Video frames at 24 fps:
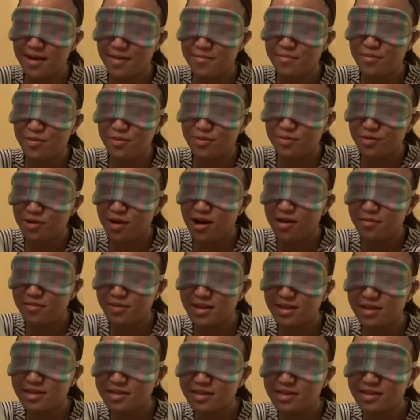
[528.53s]
I
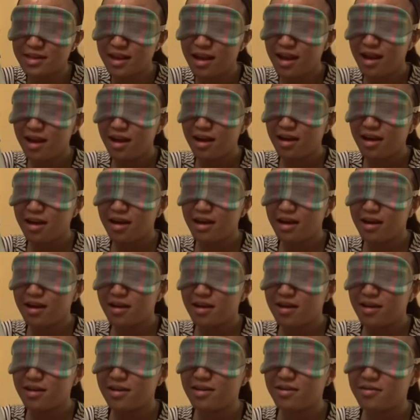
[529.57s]
promise.
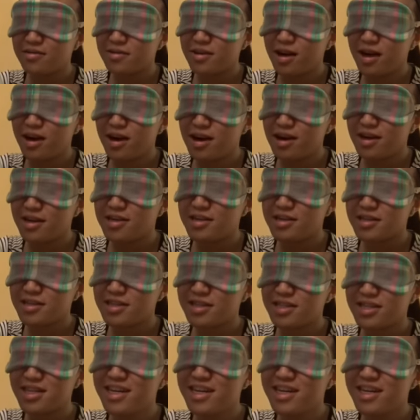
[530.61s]
Oh, gosh.